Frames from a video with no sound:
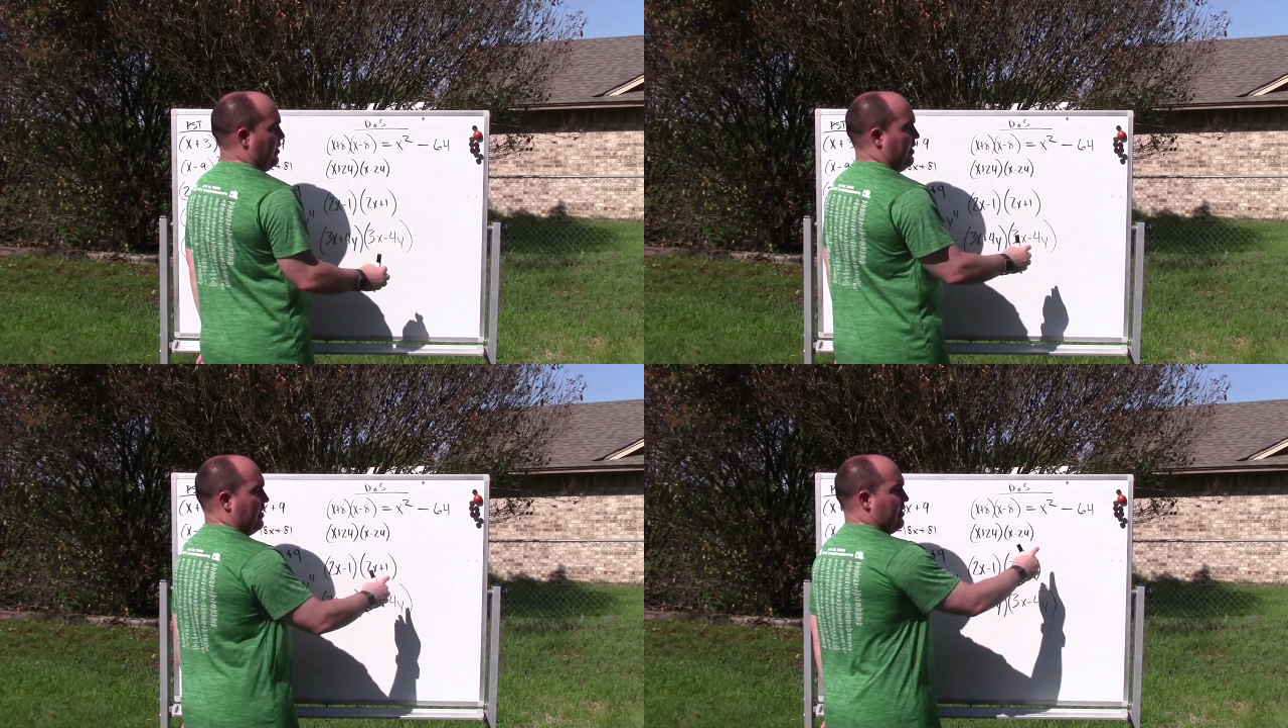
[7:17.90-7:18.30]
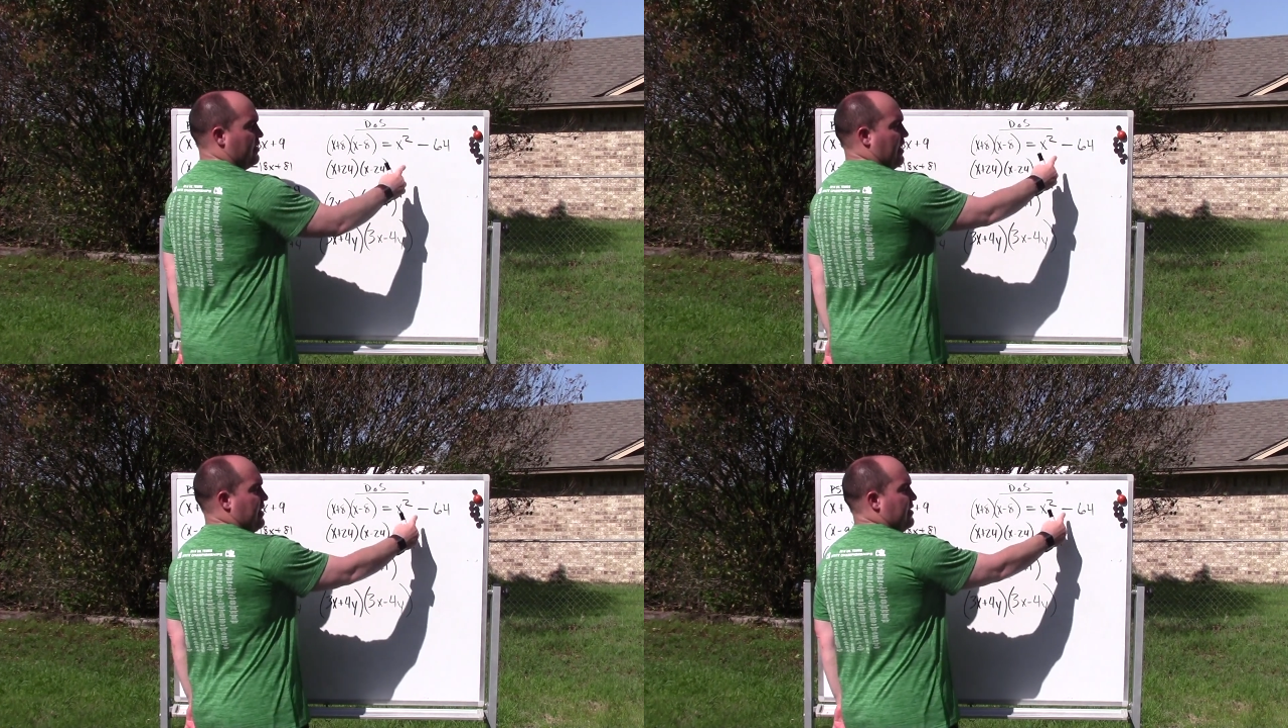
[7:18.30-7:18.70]
It
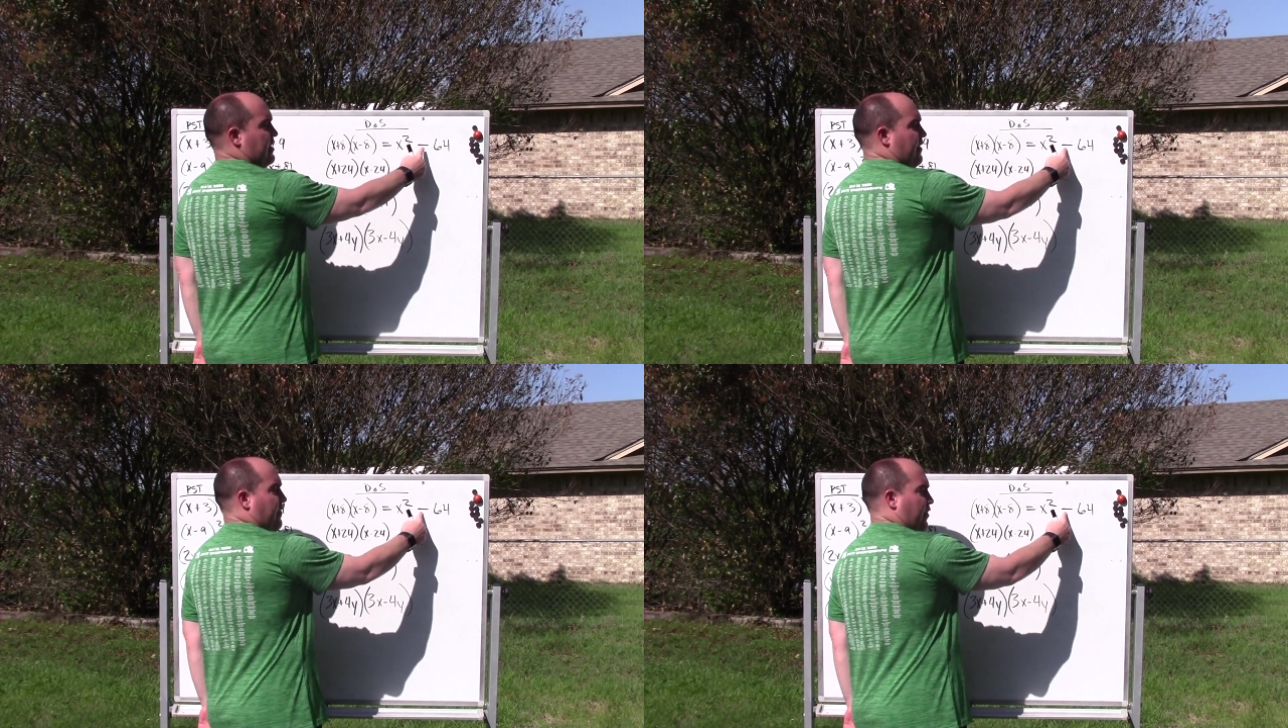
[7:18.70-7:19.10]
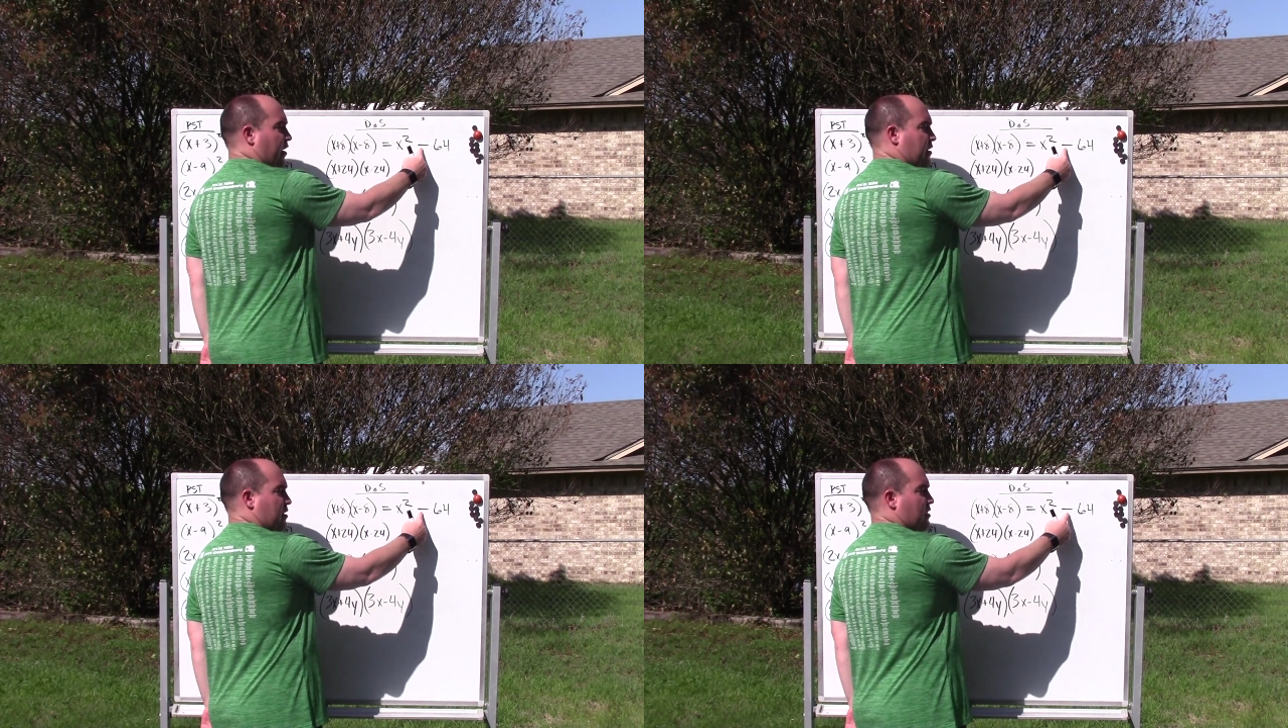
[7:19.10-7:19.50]
is a
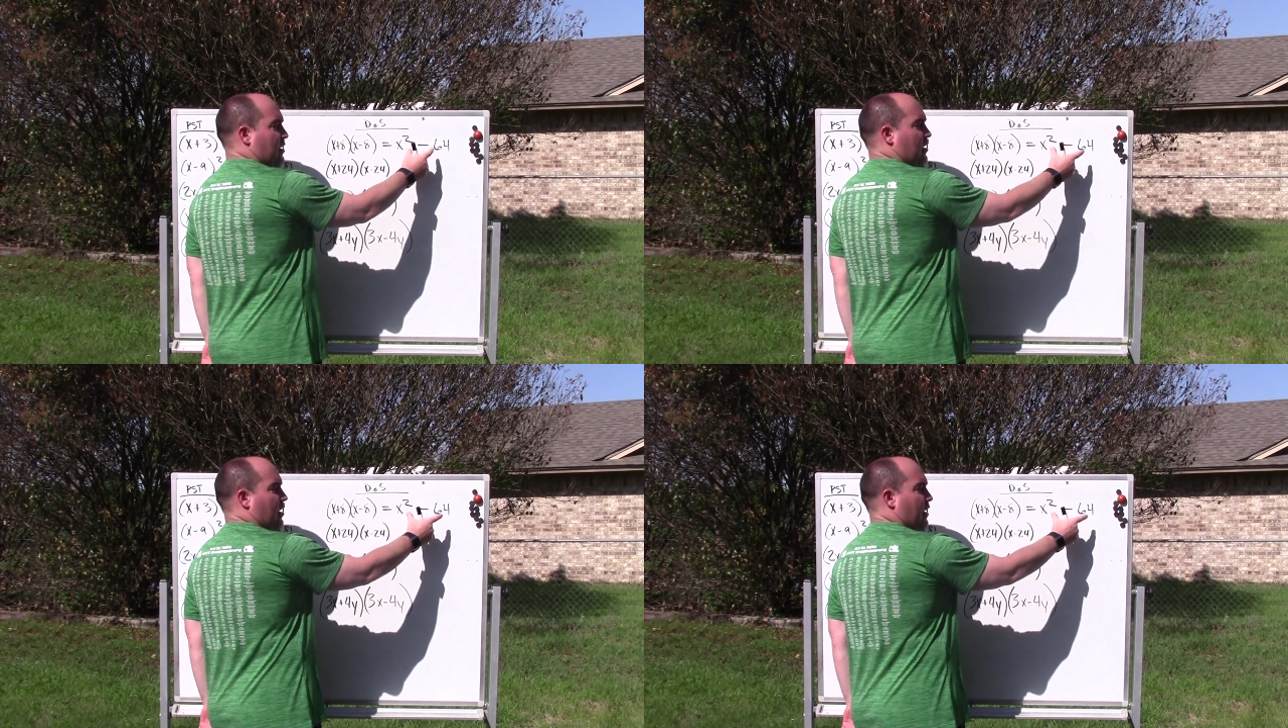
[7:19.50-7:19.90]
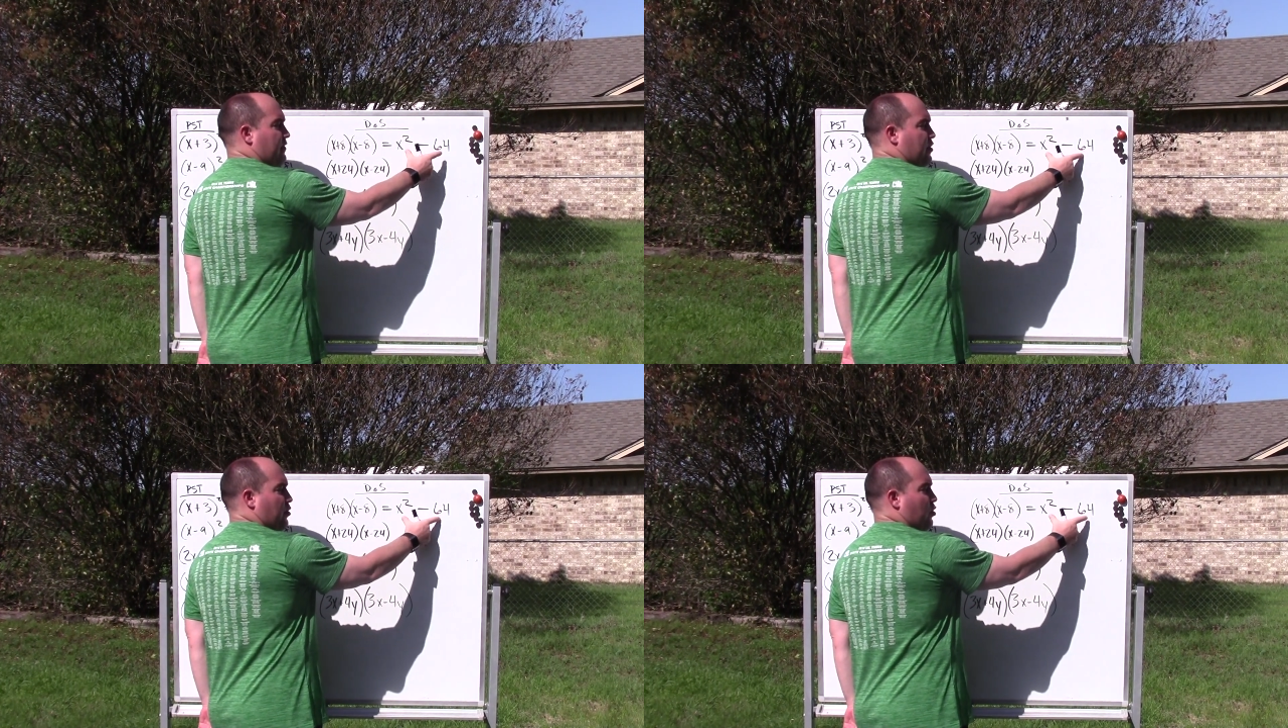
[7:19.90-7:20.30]
difference
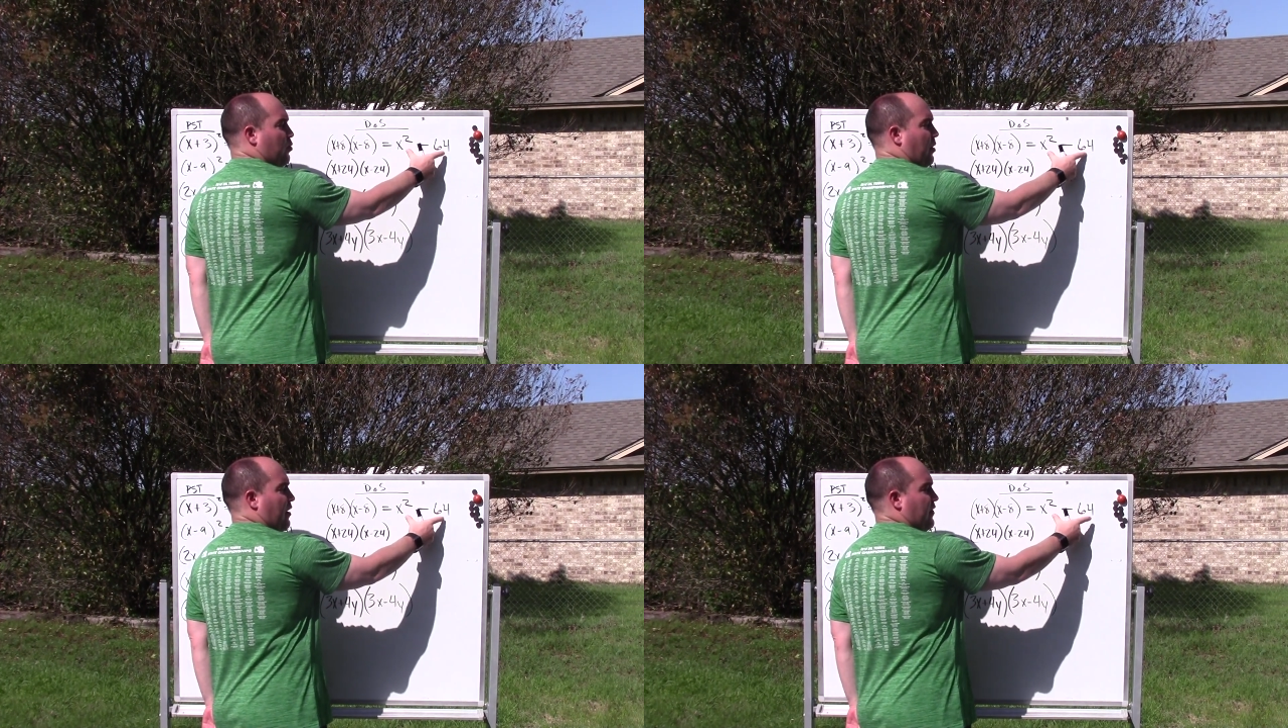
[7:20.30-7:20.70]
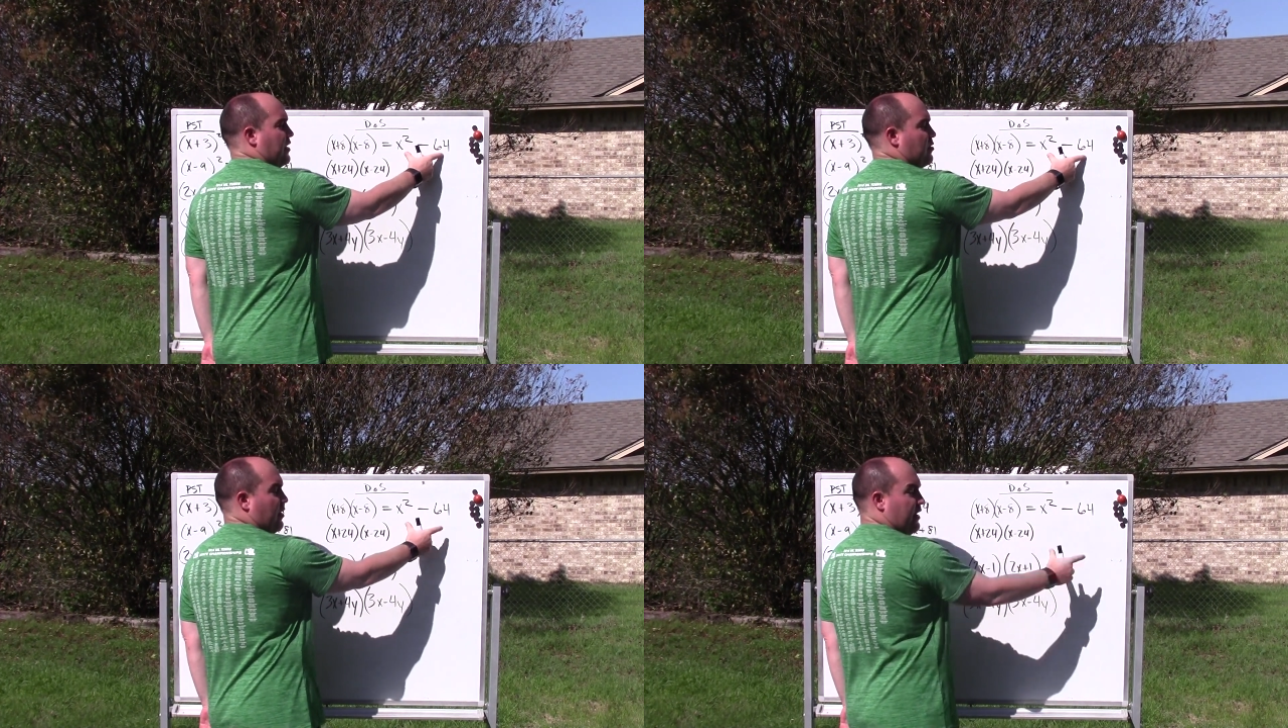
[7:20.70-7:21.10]
of 2
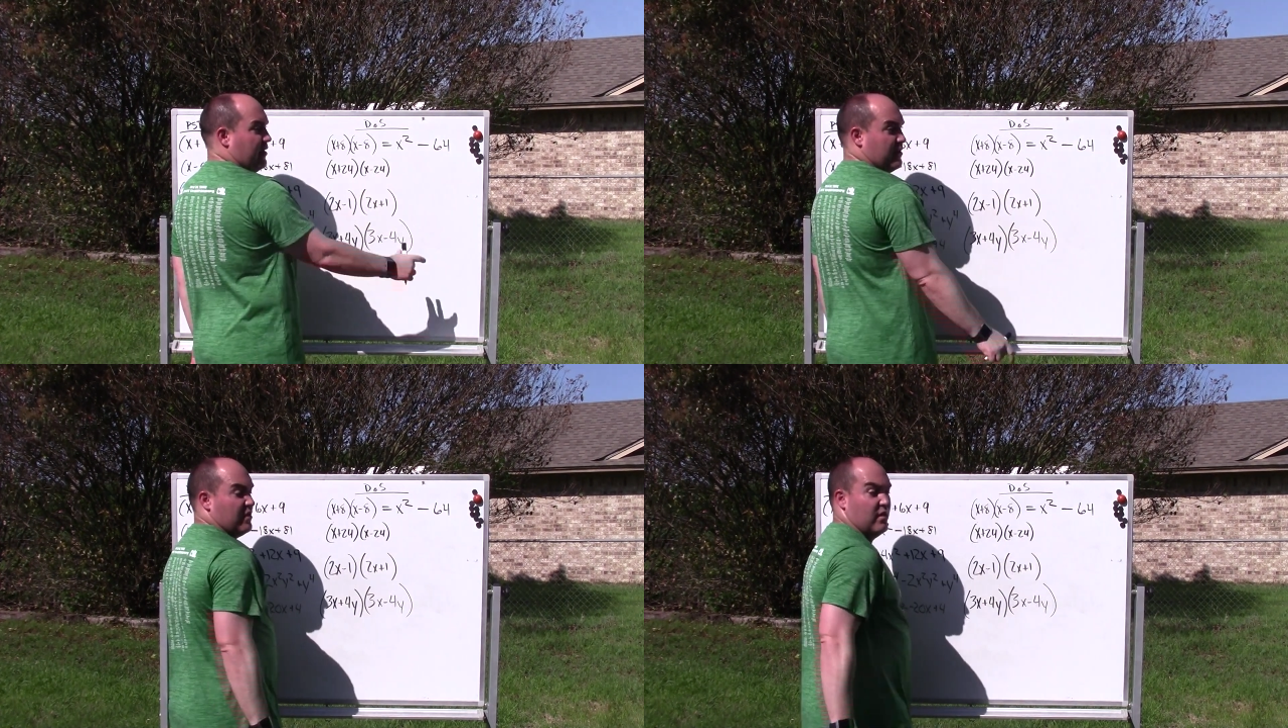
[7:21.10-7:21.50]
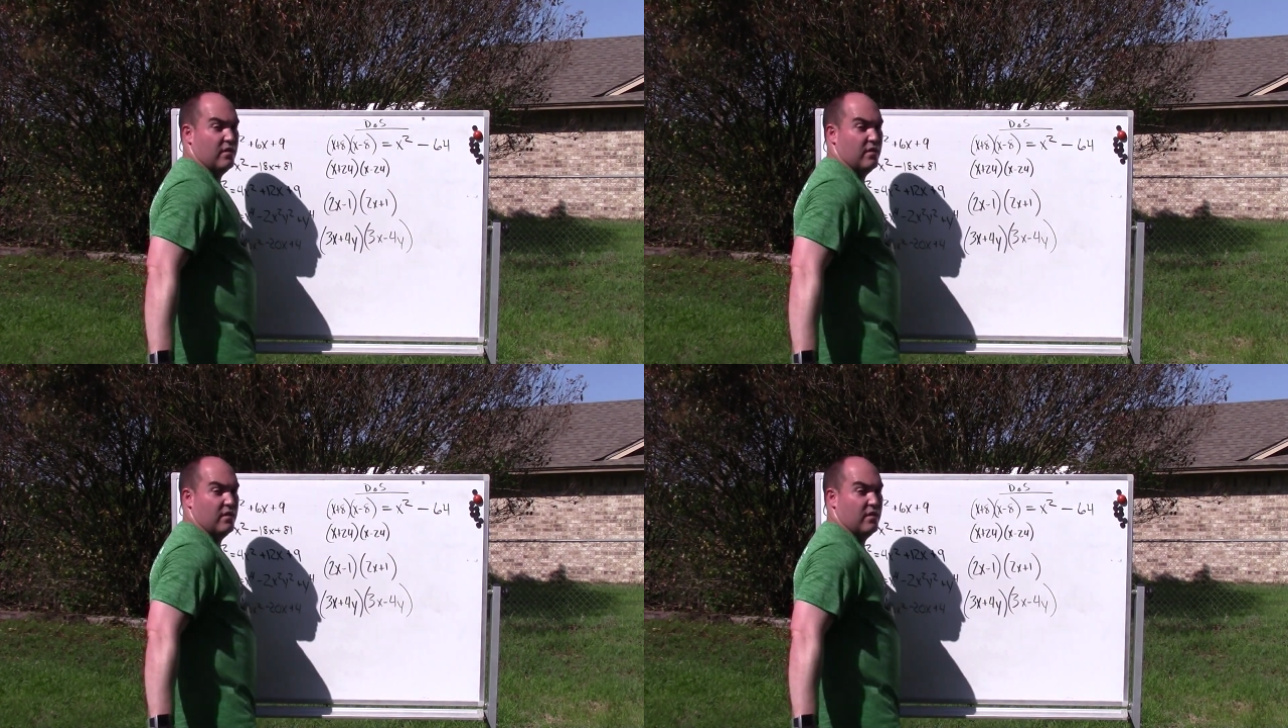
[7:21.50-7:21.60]
perfect squares.